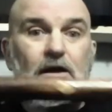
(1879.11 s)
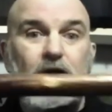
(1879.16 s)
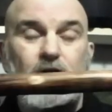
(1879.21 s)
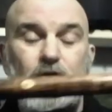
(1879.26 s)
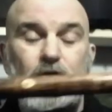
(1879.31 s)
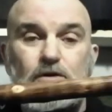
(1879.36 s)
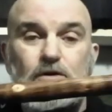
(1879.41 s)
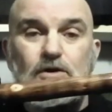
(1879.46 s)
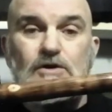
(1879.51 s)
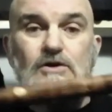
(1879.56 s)

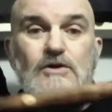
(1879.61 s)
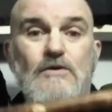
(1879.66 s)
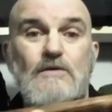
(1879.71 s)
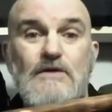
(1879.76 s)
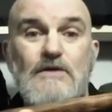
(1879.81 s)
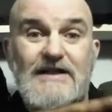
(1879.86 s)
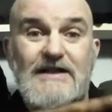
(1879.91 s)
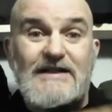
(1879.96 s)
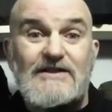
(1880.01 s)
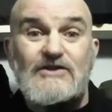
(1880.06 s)
You can use
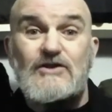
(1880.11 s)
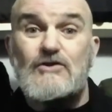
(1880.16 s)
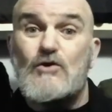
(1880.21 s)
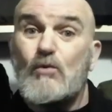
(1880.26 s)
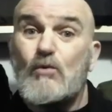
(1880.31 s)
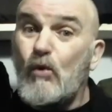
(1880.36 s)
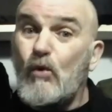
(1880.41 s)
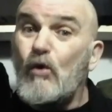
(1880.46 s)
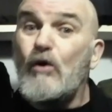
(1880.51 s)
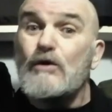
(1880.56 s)
this to
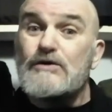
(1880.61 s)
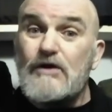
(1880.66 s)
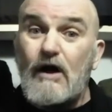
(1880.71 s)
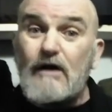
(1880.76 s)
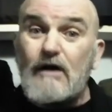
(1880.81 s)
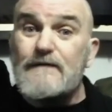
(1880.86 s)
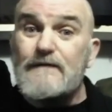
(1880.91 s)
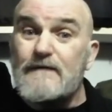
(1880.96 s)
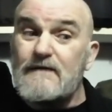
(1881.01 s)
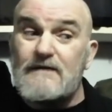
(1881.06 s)
ward off
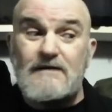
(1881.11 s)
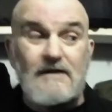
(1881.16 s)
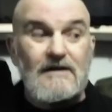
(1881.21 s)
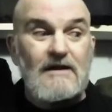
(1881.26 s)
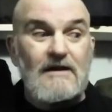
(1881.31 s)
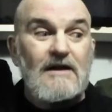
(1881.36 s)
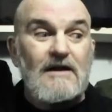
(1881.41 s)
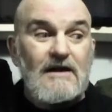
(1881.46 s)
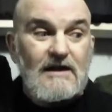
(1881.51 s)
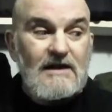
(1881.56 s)

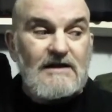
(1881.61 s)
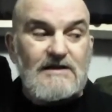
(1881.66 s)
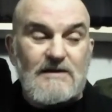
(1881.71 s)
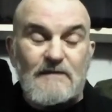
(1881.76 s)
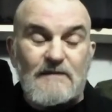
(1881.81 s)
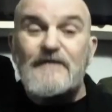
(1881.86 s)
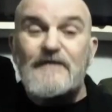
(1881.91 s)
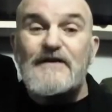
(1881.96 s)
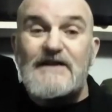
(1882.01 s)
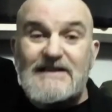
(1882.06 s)
some
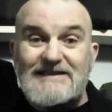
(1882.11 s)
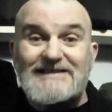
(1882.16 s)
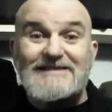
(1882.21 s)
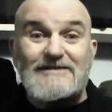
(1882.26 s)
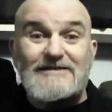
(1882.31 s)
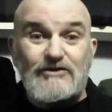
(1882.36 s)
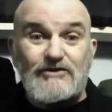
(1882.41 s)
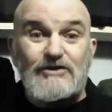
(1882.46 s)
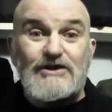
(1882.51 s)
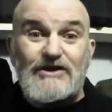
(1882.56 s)
fierce little
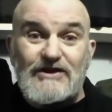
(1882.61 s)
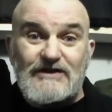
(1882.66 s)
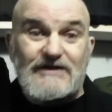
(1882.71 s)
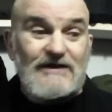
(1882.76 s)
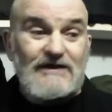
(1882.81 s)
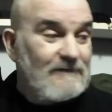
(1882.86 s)
creatures